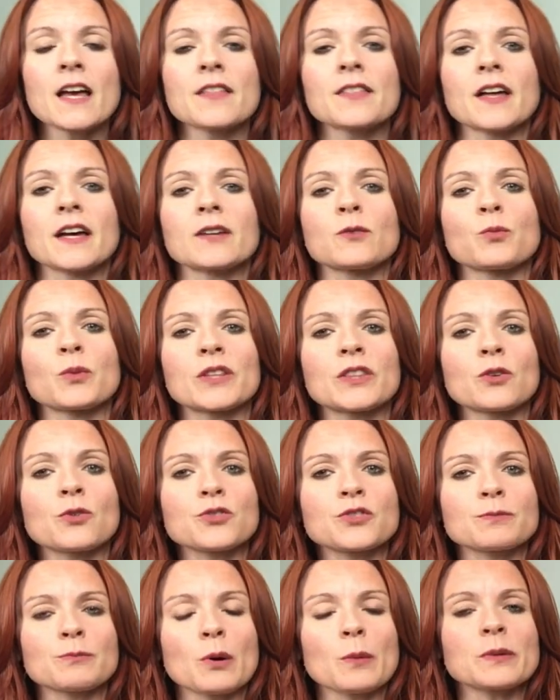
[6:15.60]
That when
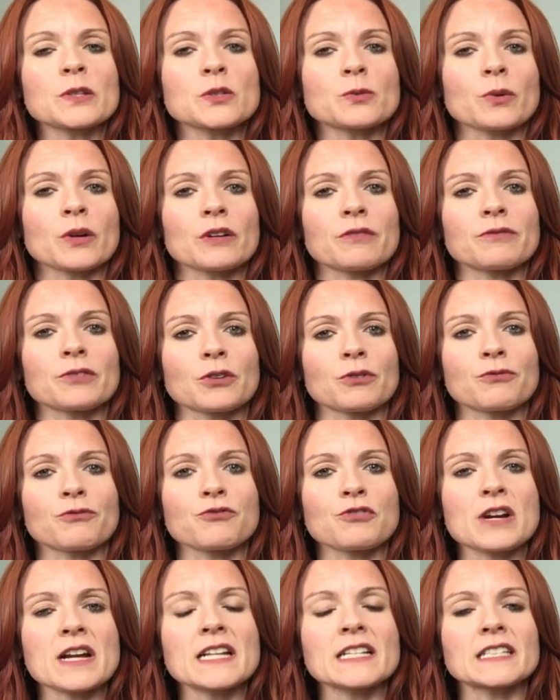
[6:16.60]
those moments where I feel
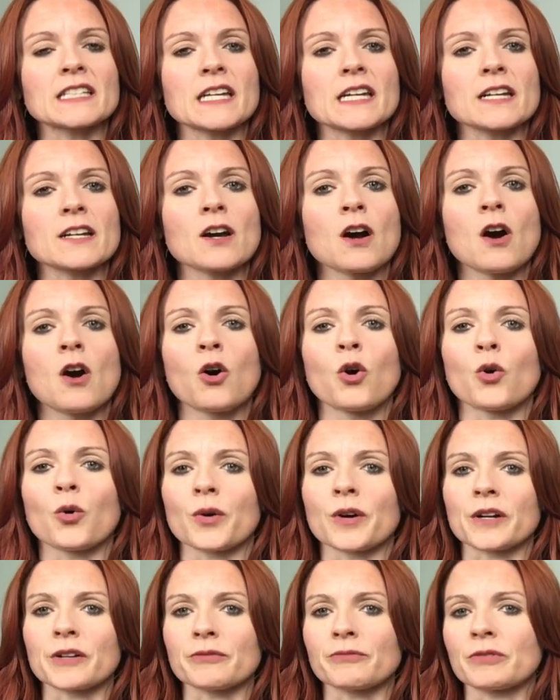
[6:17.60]
frantic
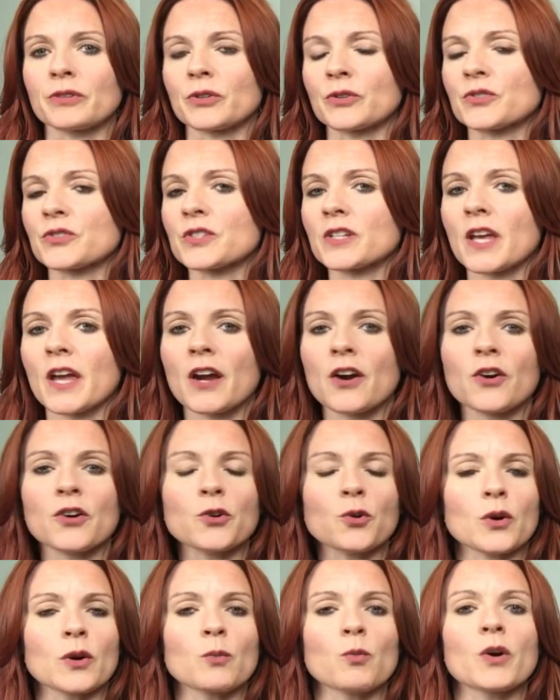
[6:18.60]
or I feel scared
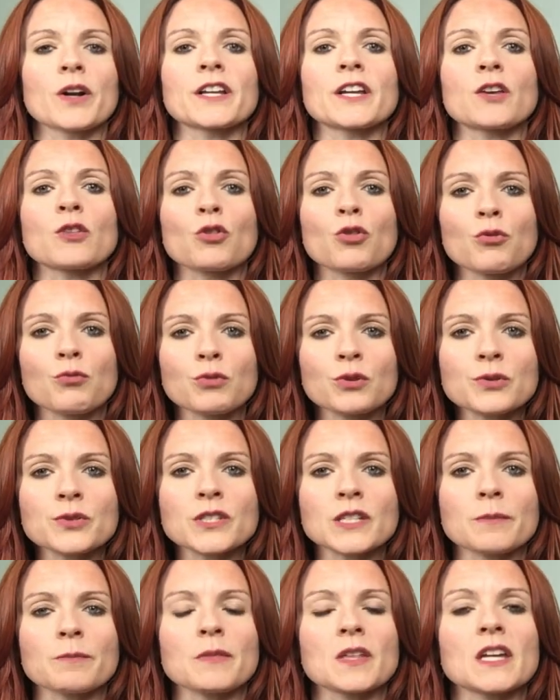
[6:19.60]
or I want to get through
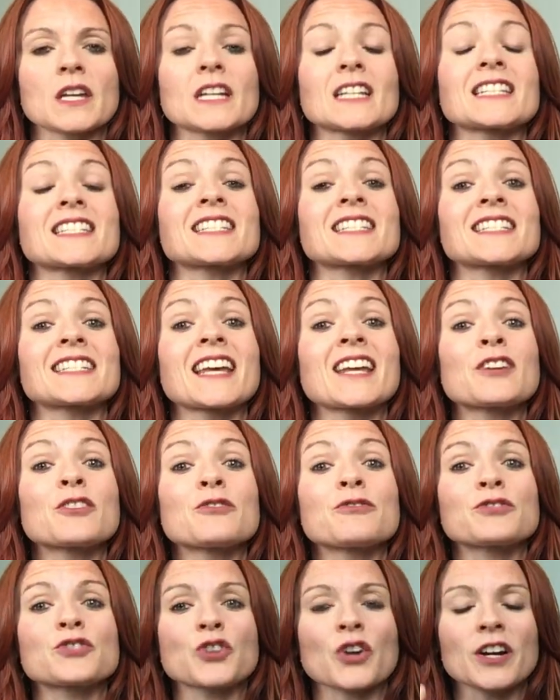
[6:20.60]
something, instead
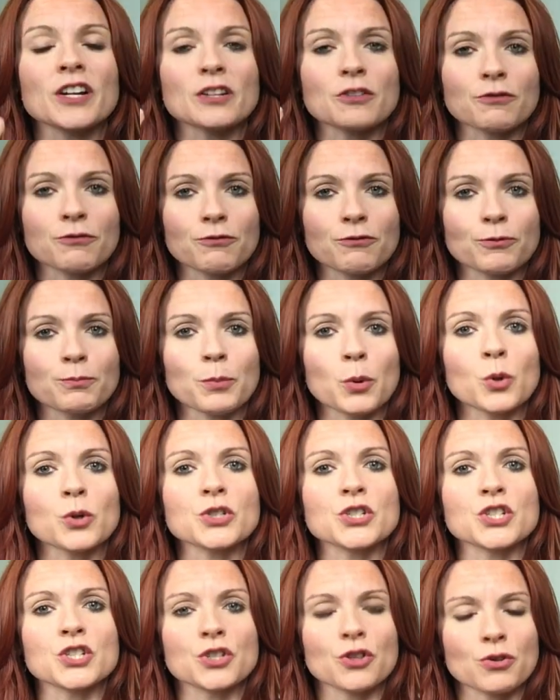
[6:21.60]
of trying to
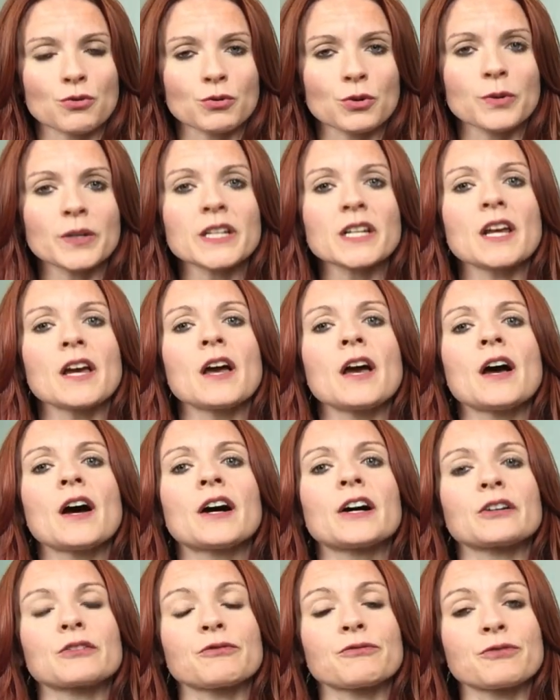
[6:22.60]
push through it,
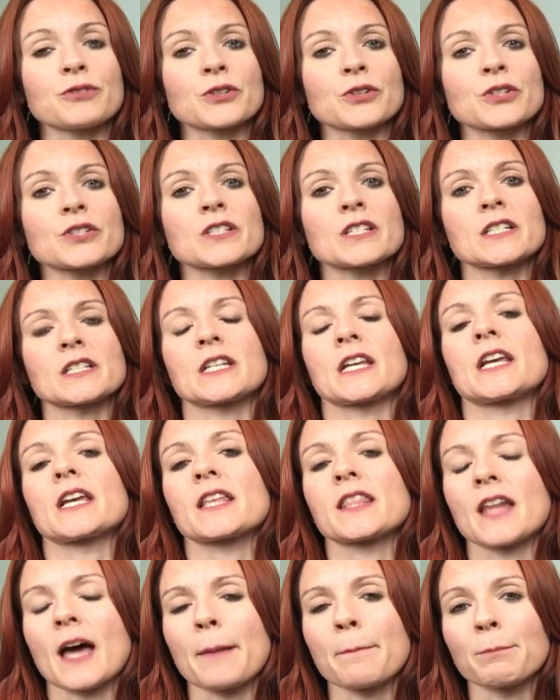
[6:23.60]
I first
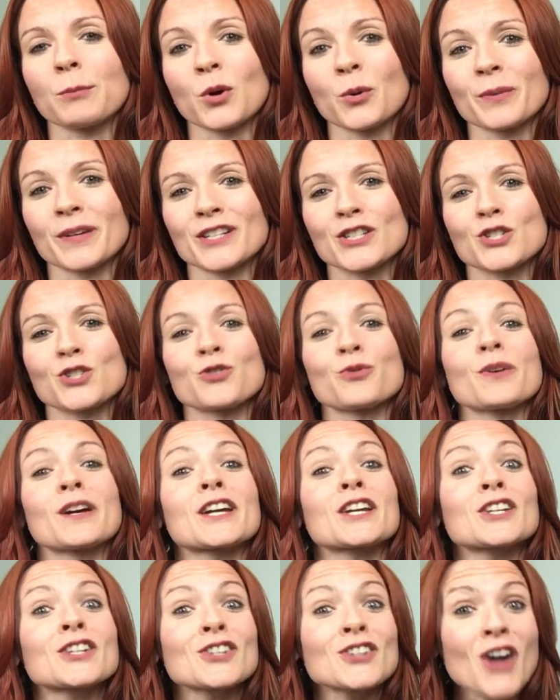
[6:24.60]
take that moment to
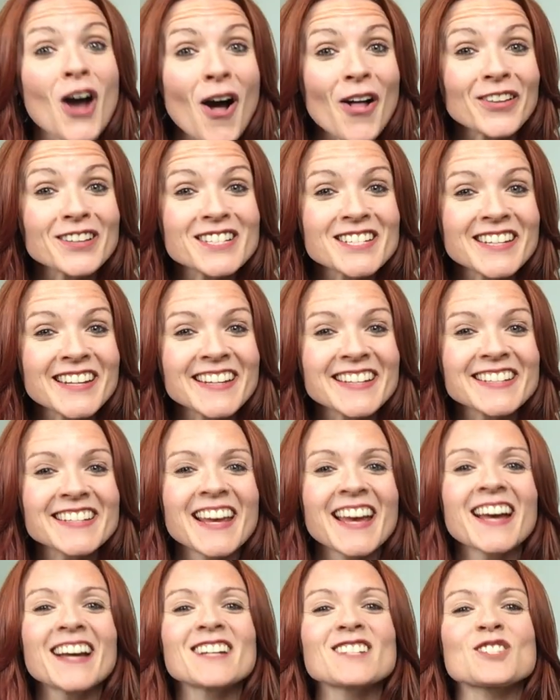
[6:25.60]
acknowledge it,
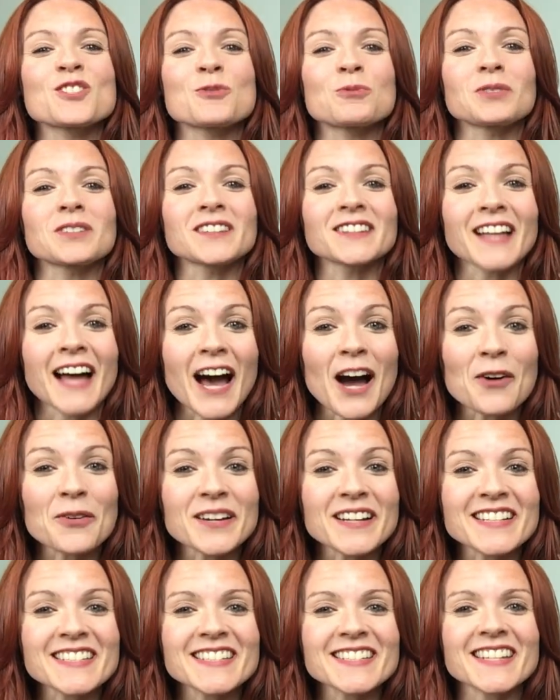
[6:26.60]
to allow
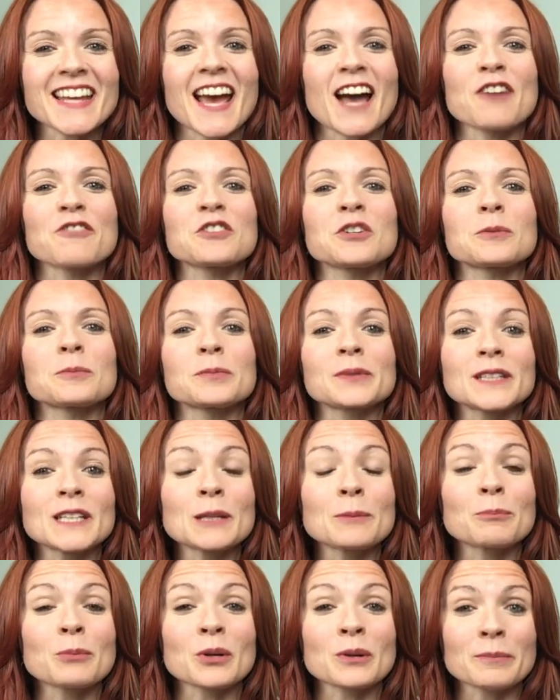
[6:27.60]
it to have
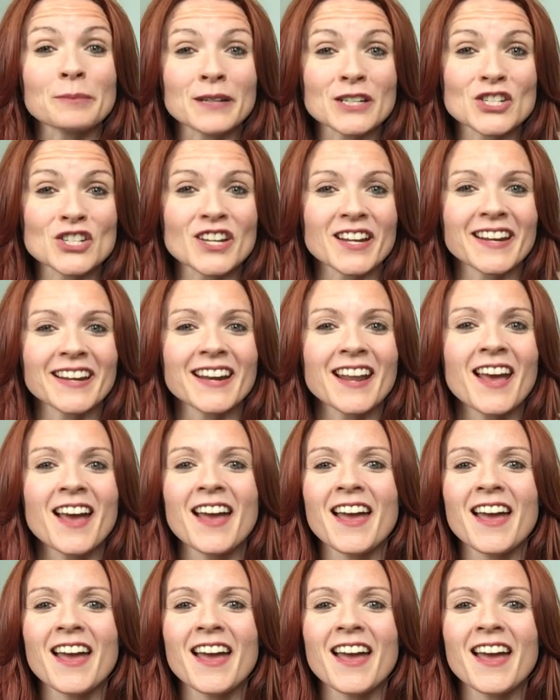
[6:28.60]
complete permission